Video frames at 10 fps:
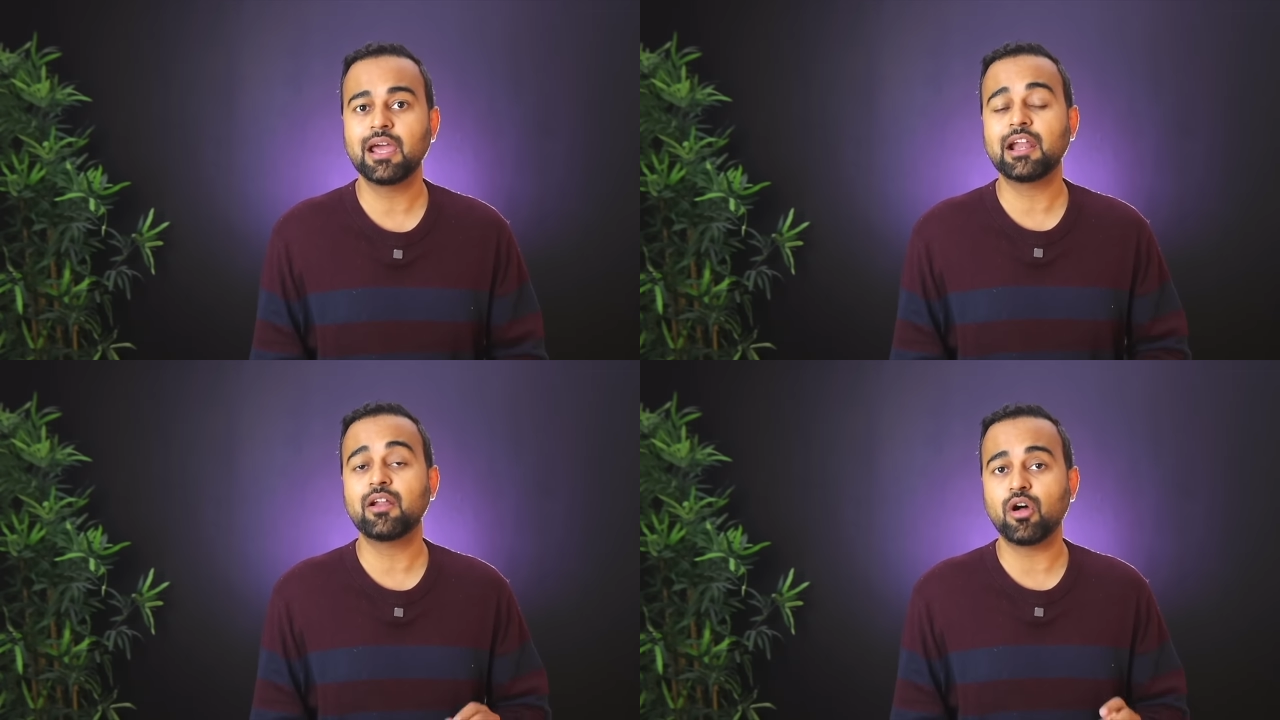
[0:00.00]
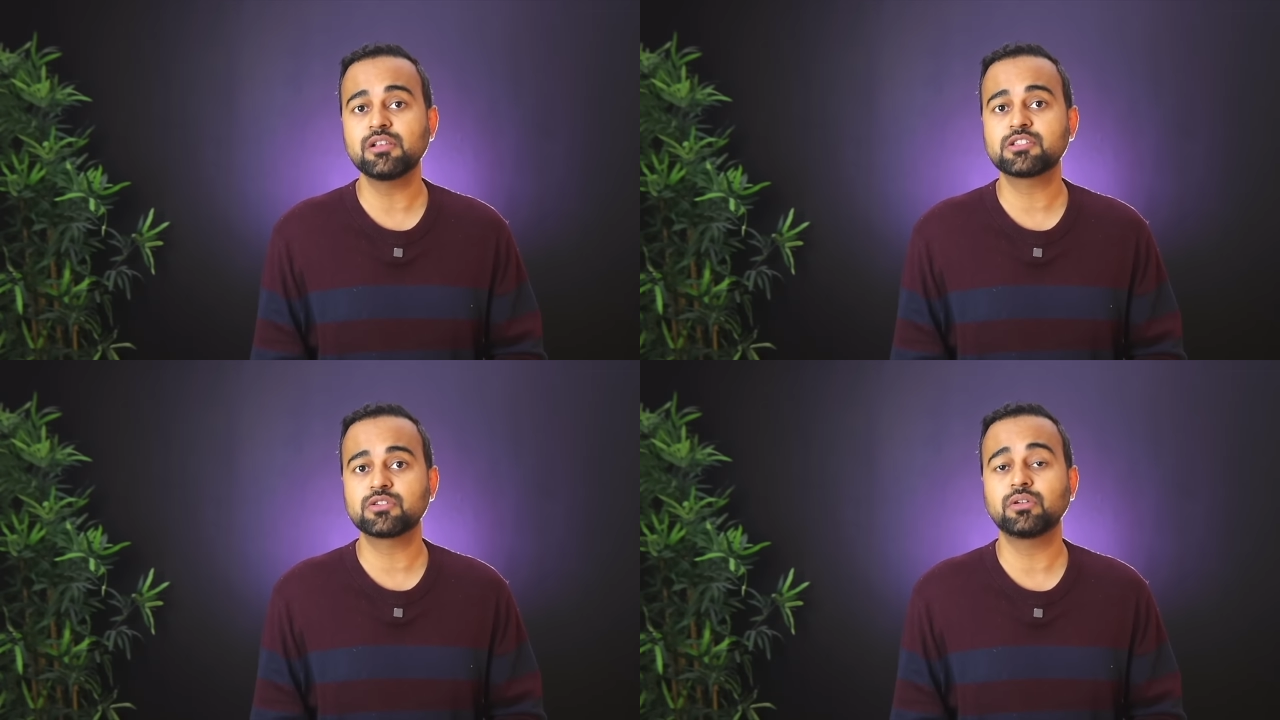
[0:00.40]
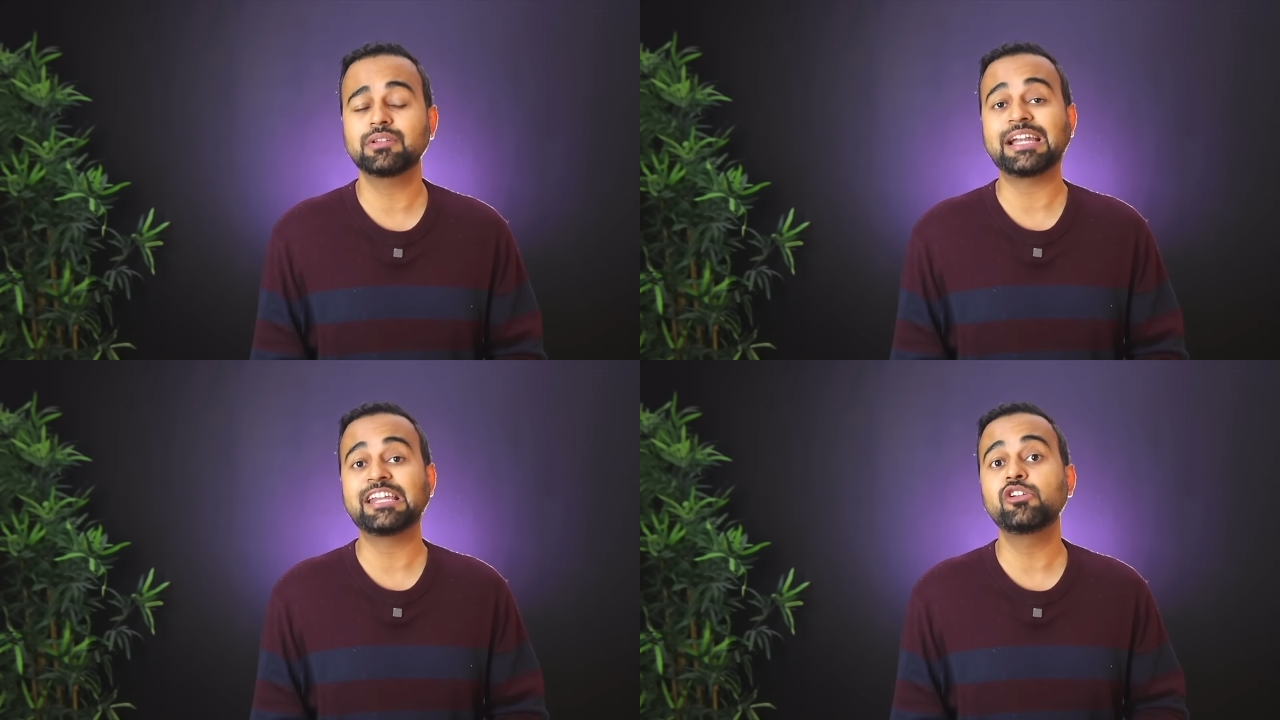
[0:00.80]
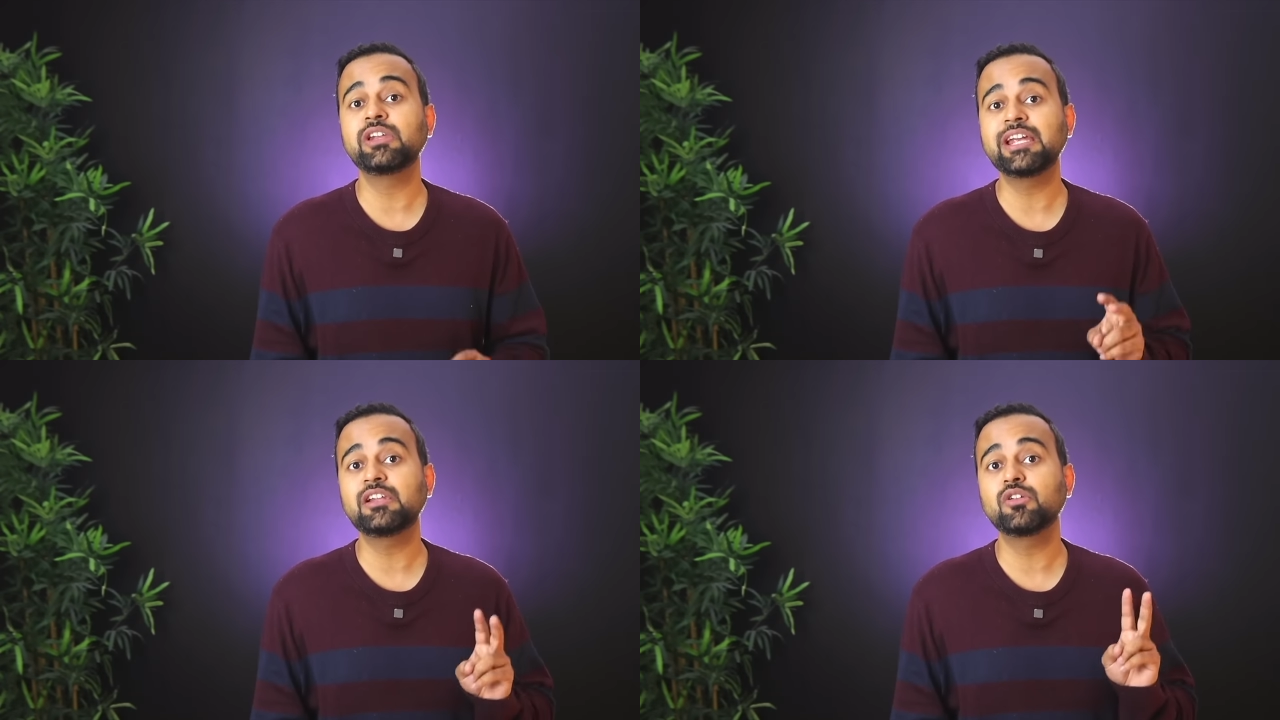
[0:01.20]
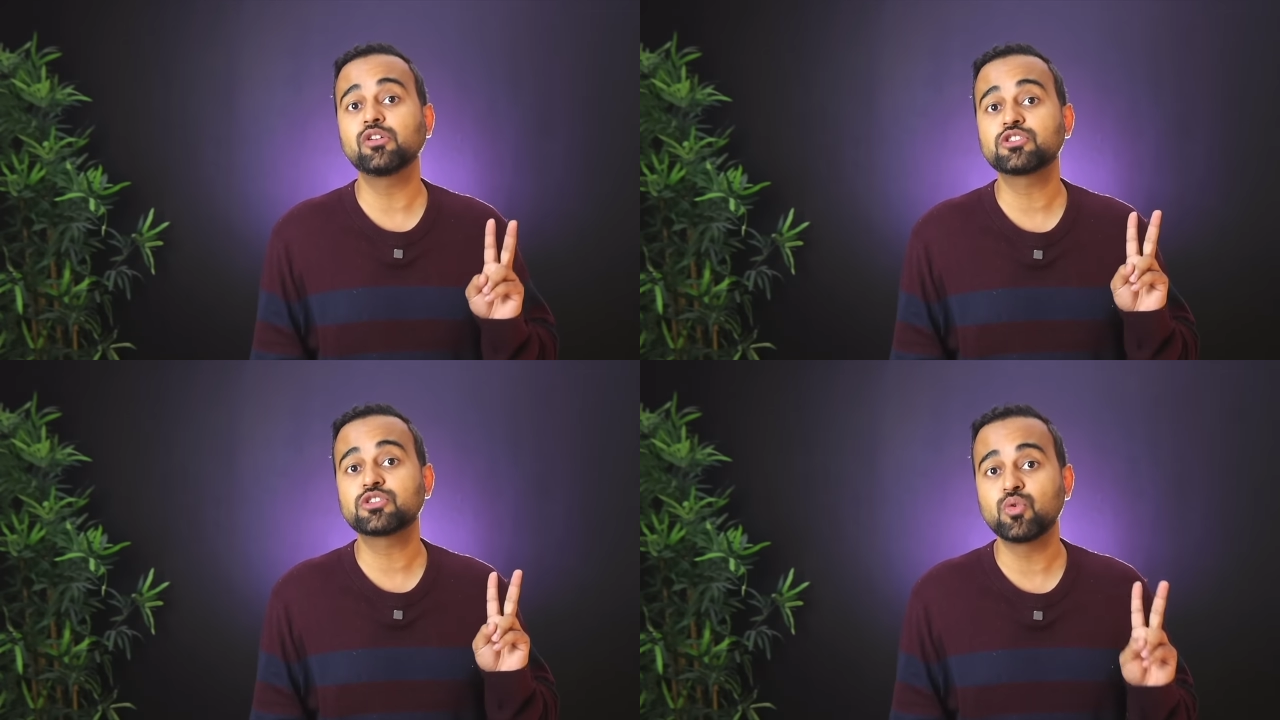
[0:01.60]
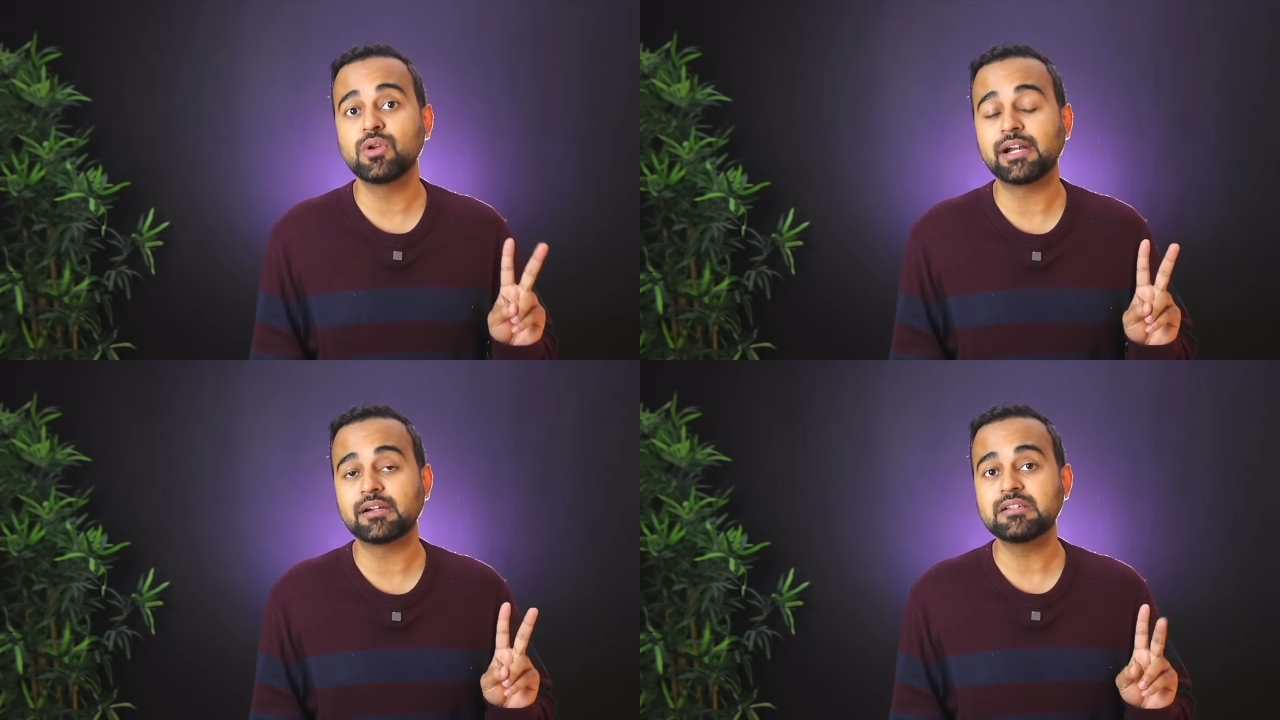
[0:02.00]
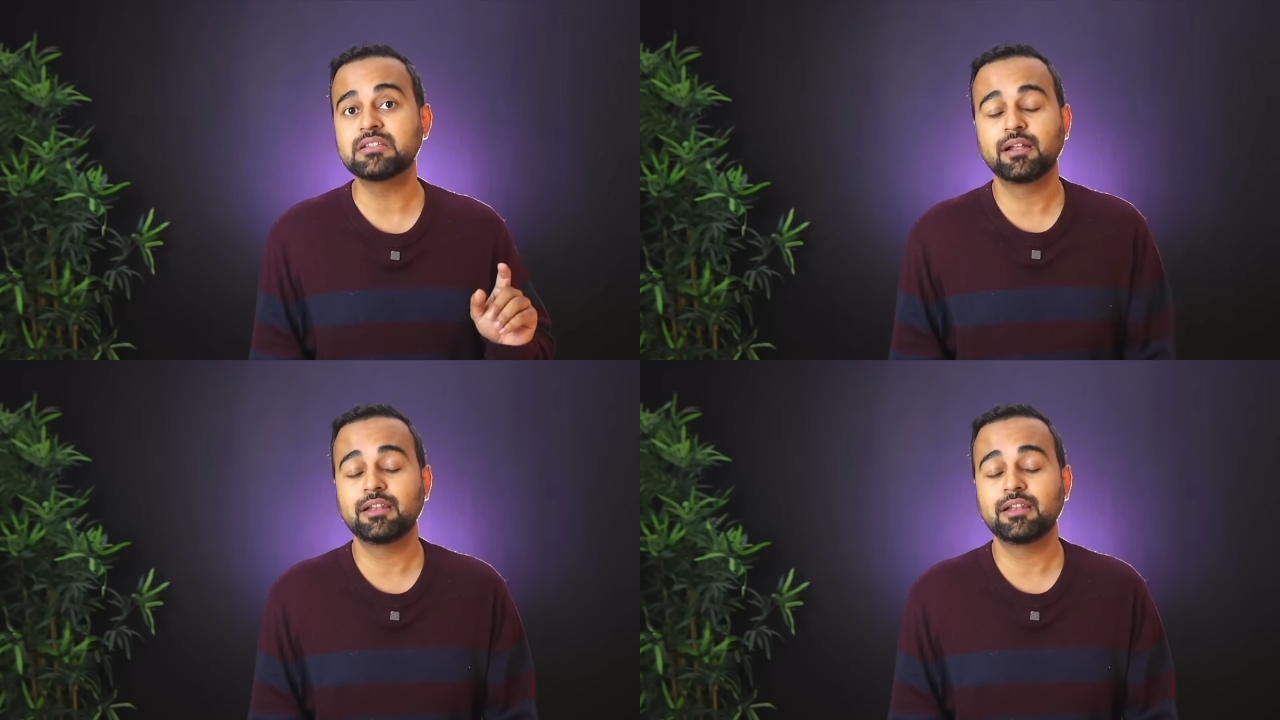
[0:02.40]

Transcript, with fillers: and also that you need those two letters,